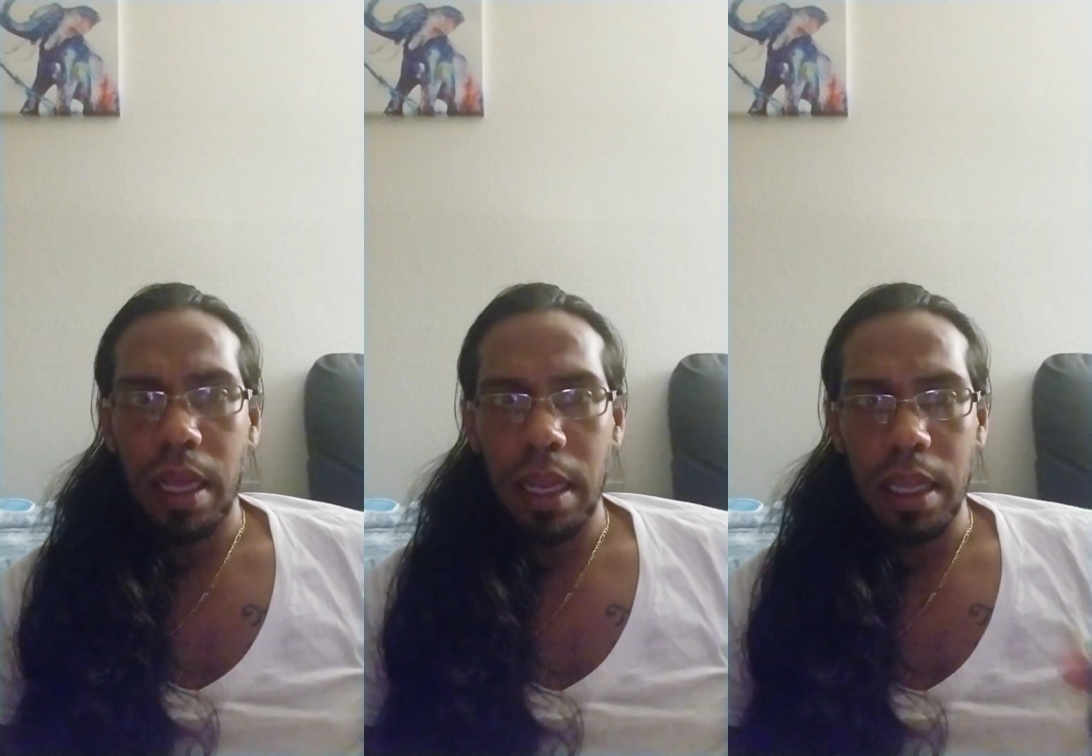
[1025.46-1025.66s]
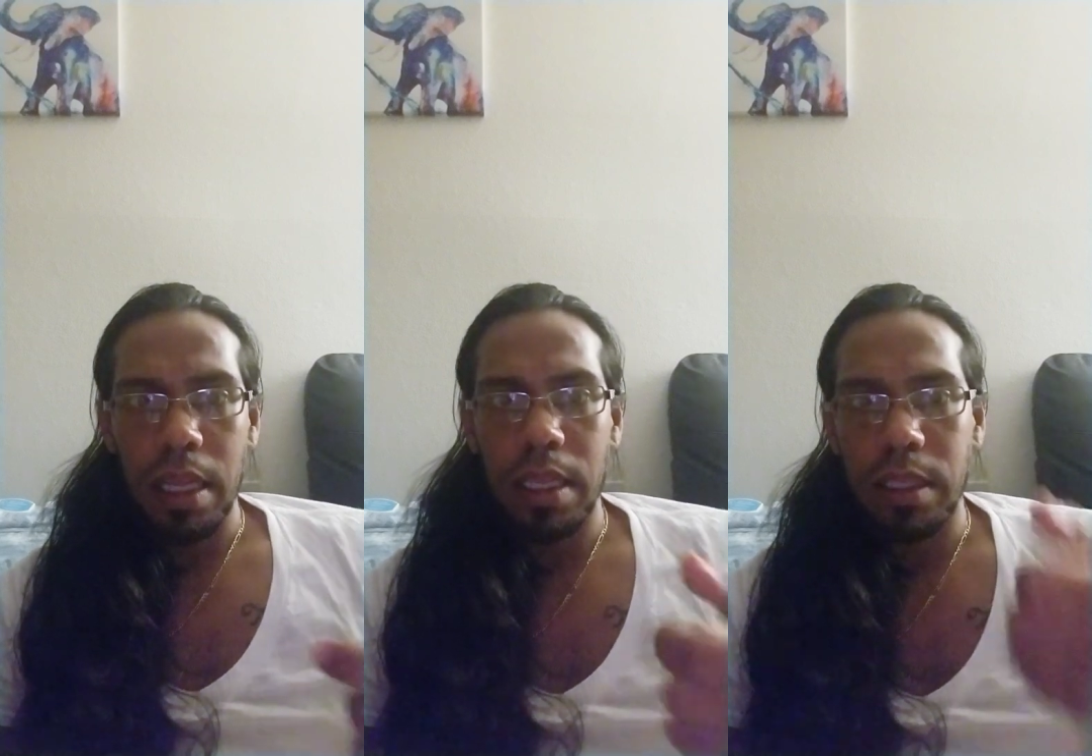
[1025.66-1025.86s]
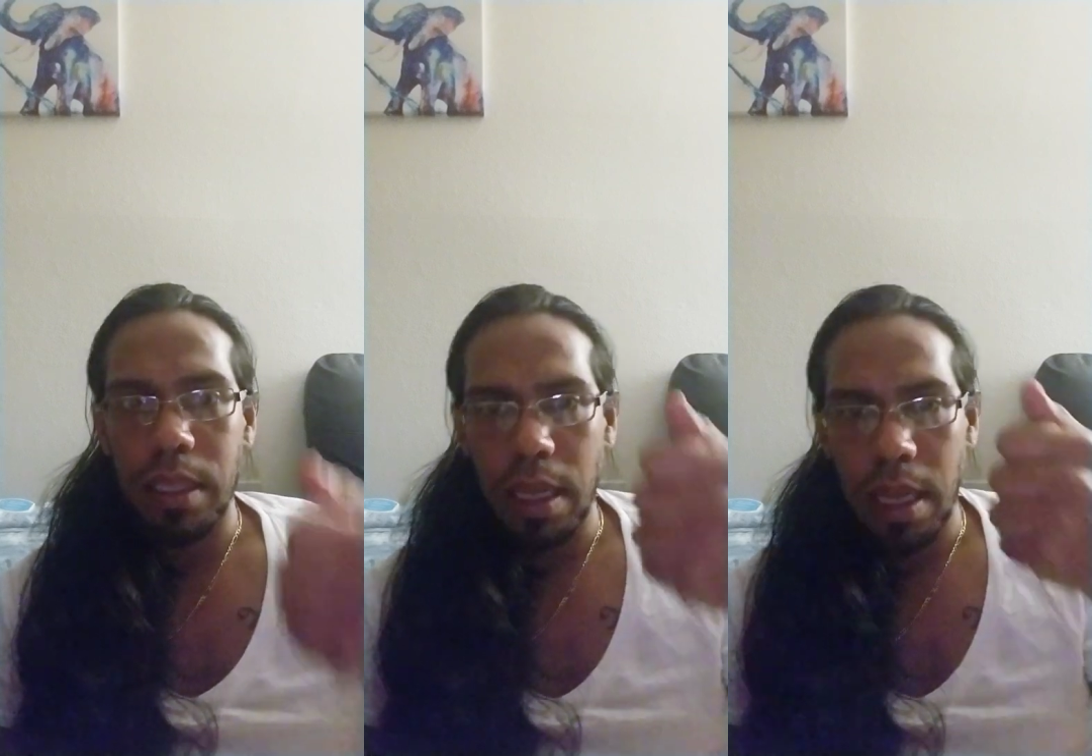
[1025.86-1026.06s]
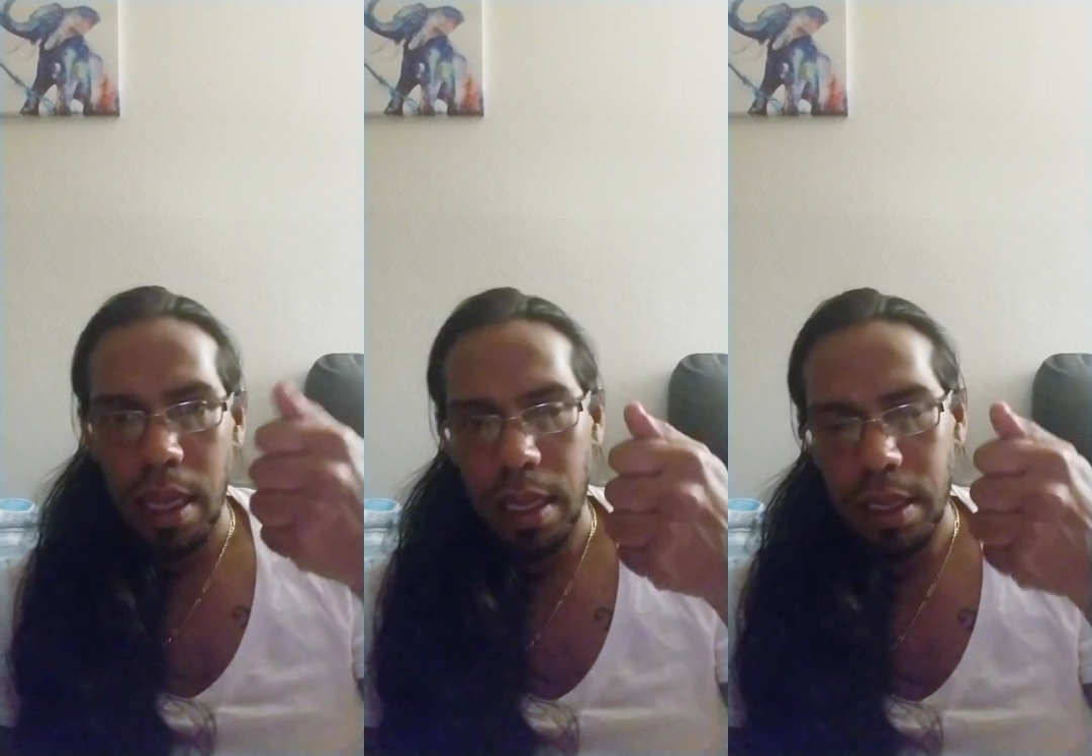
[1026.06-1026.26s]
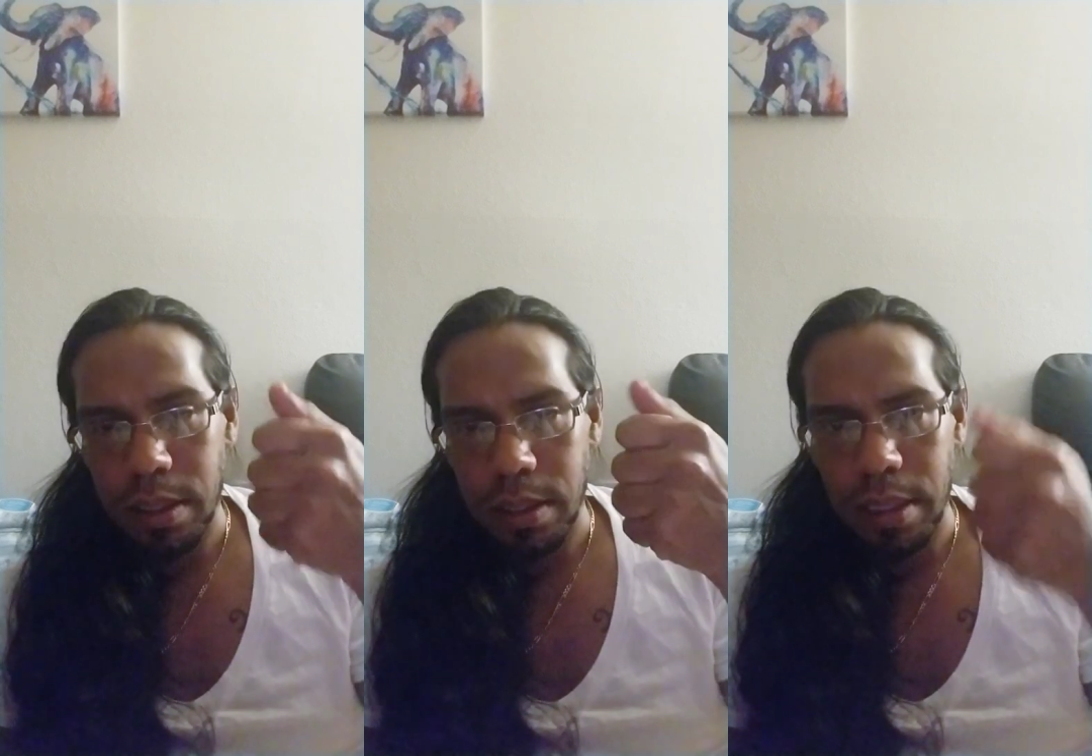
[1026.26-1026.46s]
his
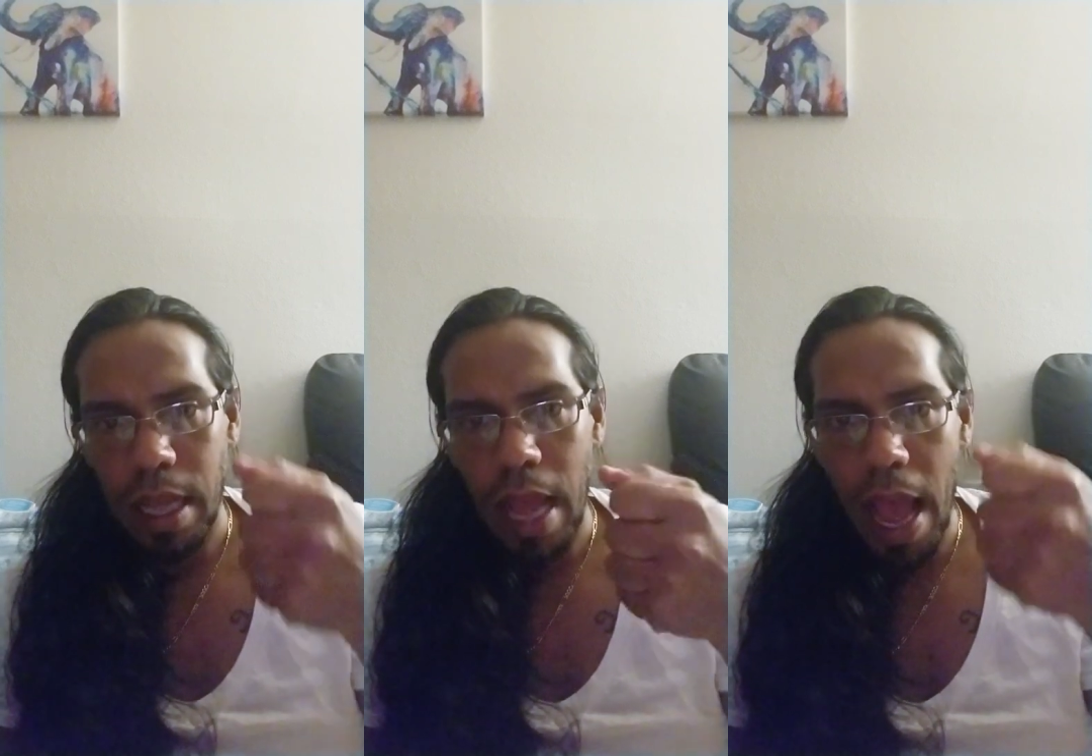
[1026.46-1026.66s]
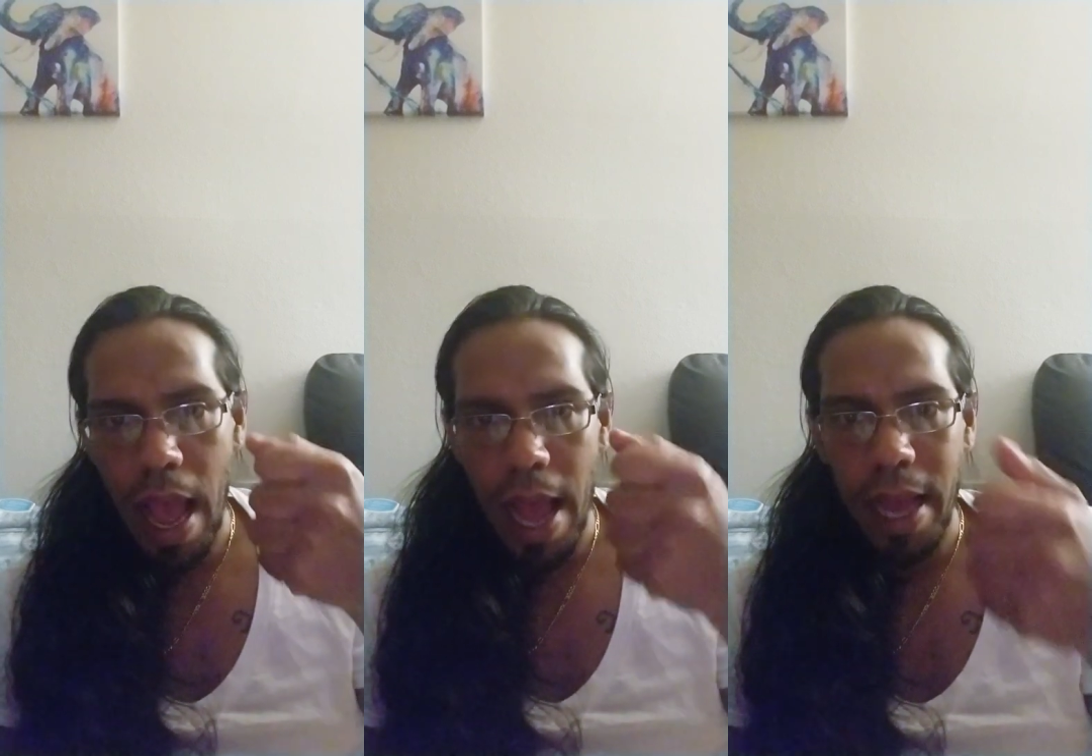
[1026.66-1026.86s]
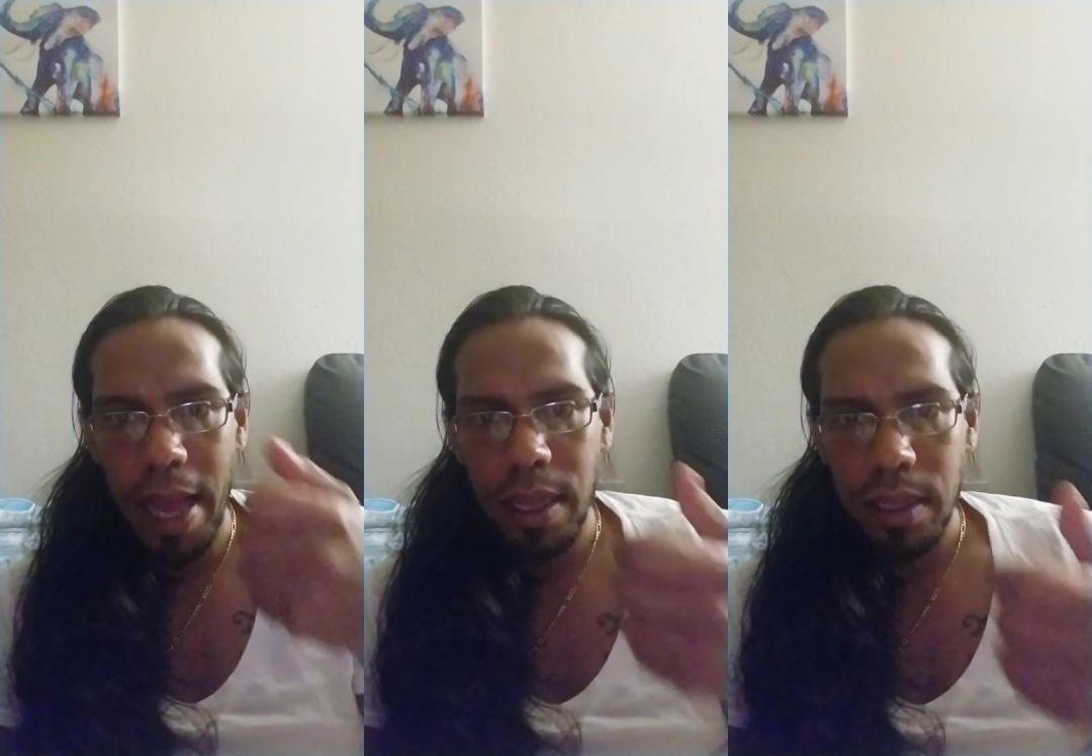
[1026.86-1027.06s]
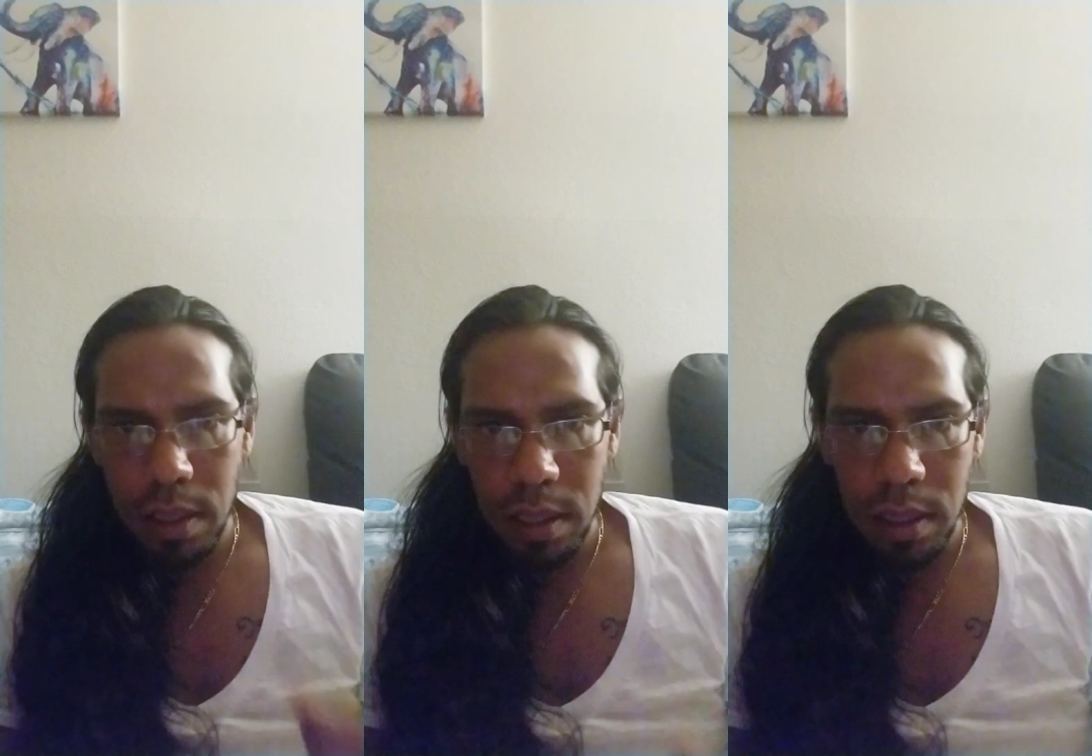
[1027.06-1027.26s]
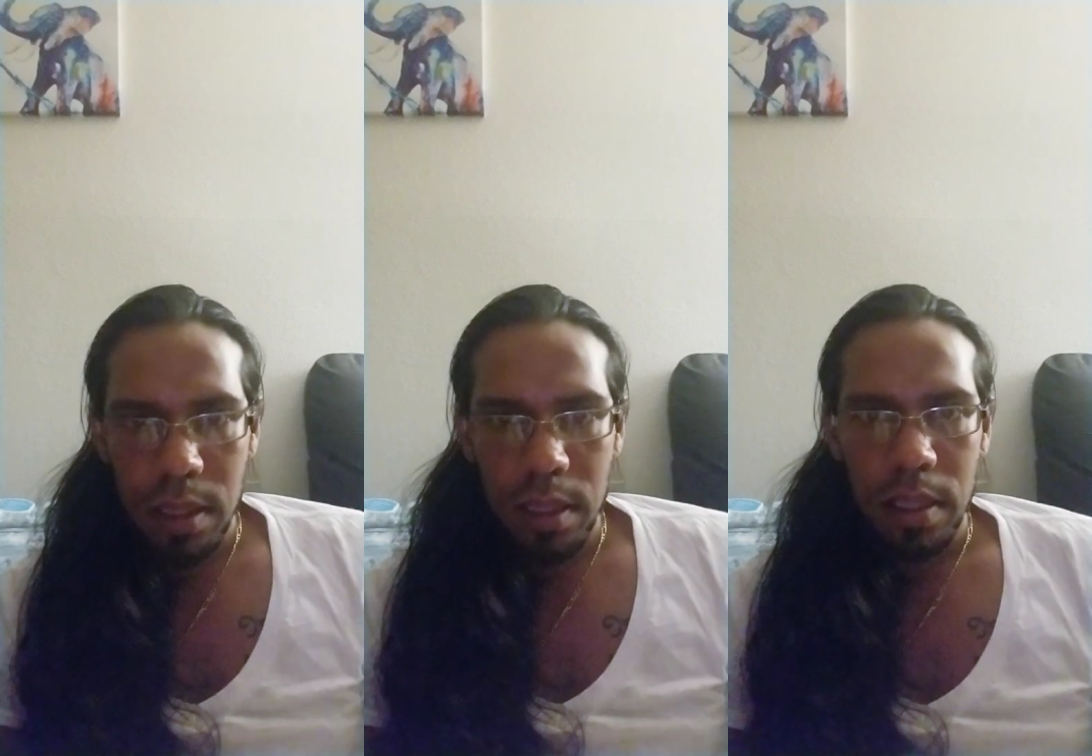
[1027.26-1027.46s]

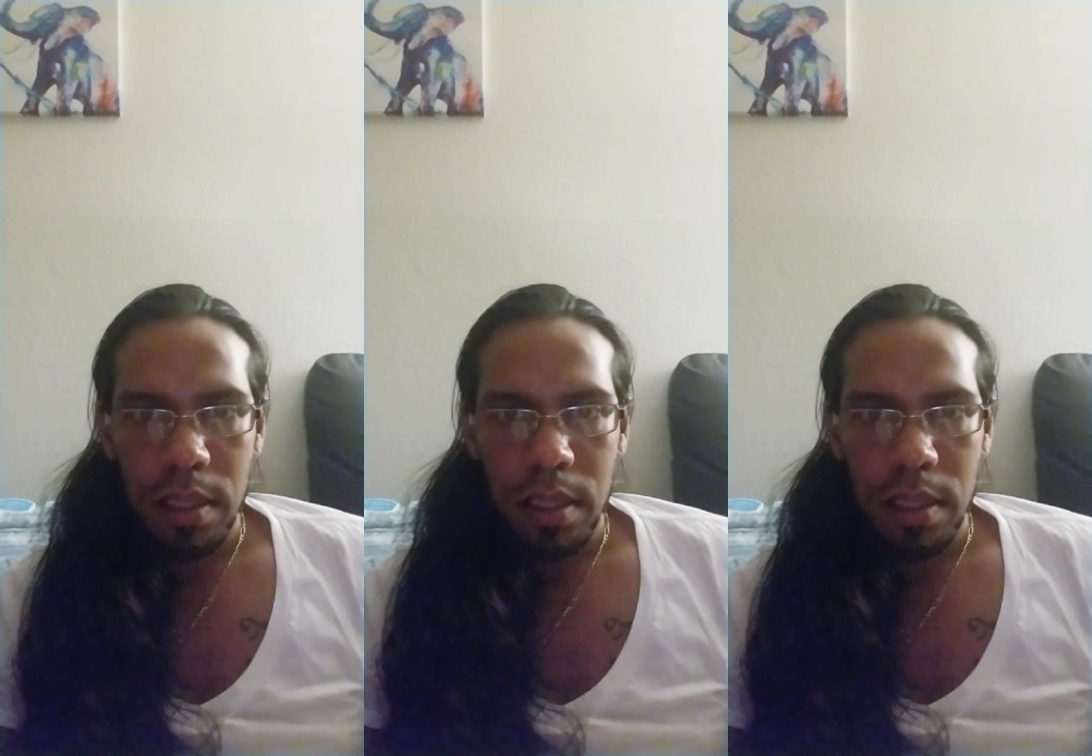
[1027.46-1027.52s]
axe,